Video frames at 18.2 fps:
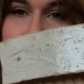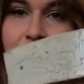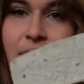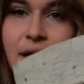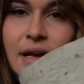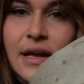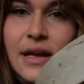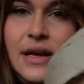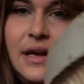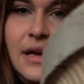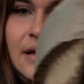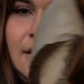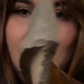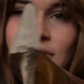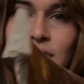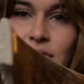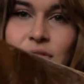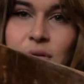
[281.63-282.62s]
And
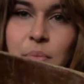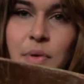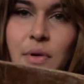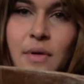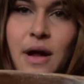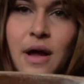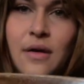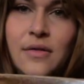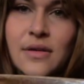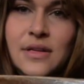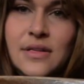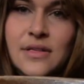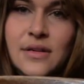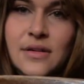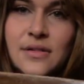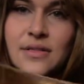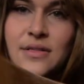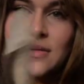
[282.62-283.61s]
if you flip it around, it's
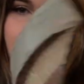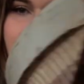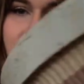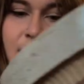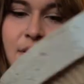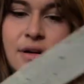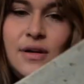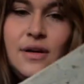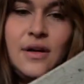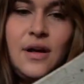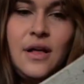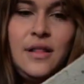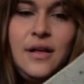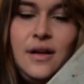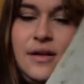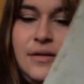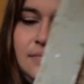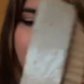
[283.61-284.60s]
also a darker
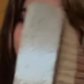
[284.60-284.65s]
color.